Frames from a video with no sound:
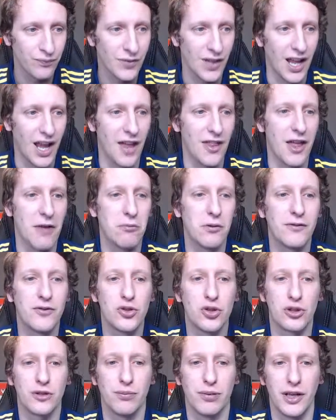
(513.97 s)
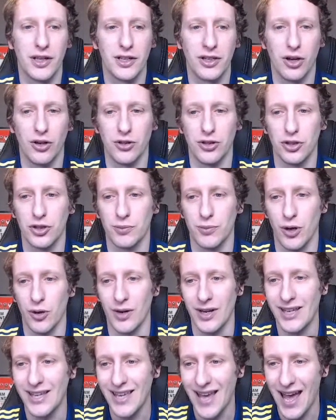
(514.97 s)
And then we've just played Konyaspor
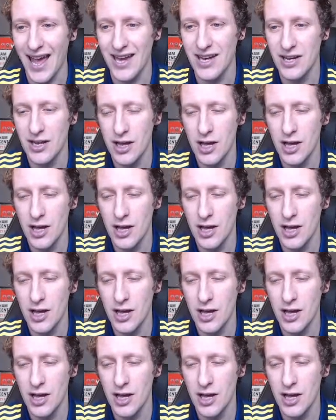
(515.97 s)
again.